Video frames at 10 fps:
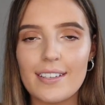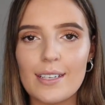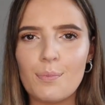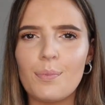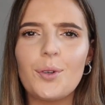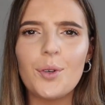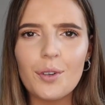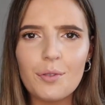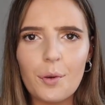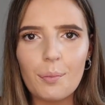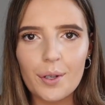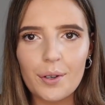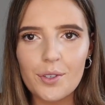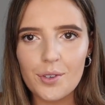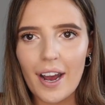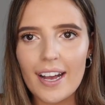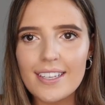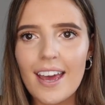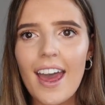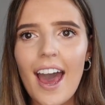It's this beautiful blue
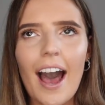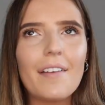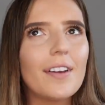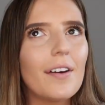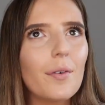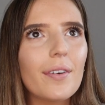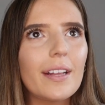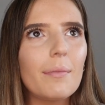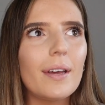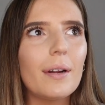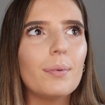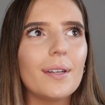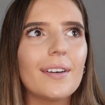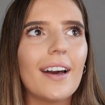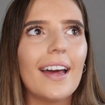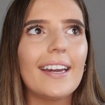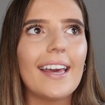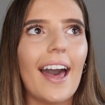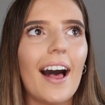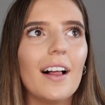dress. I've never really been a blue kind of
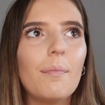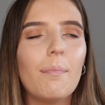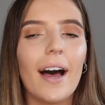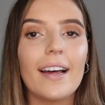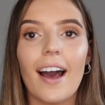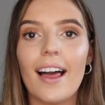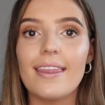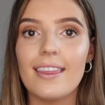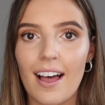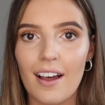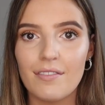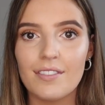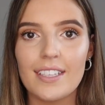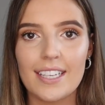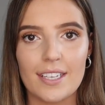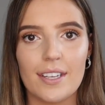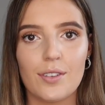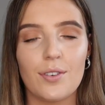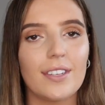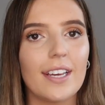gal, but I loved this as
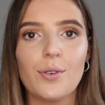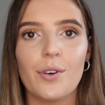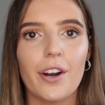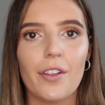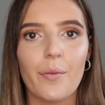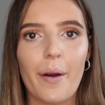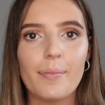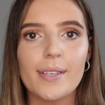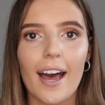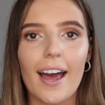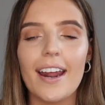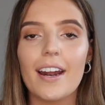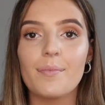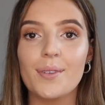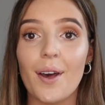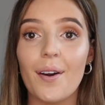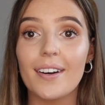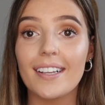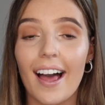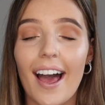soon as I saw it on the website, and I'm so
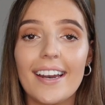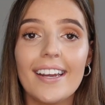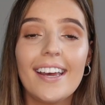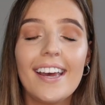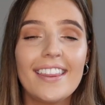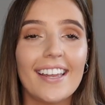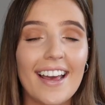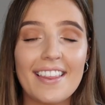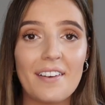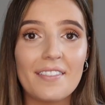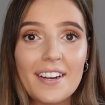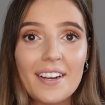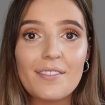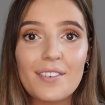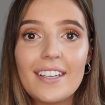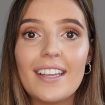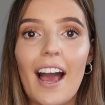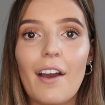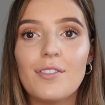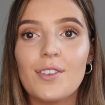glad that I love it in real
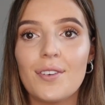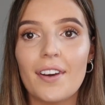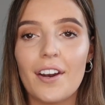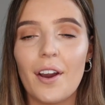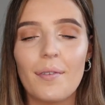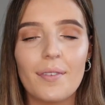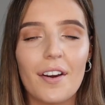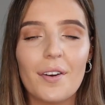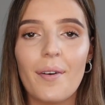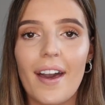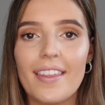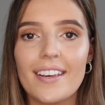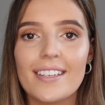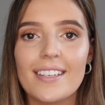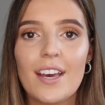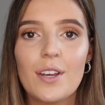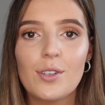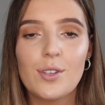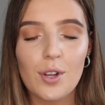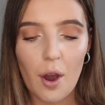life too. I know I'm going to wear this
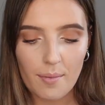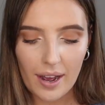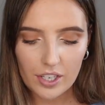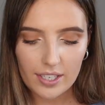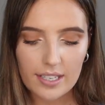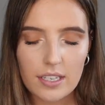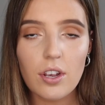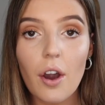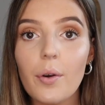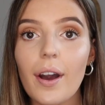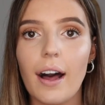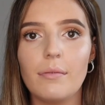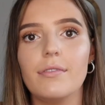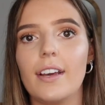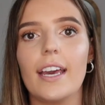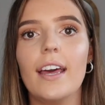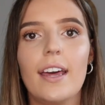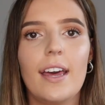so much. It's so comfy.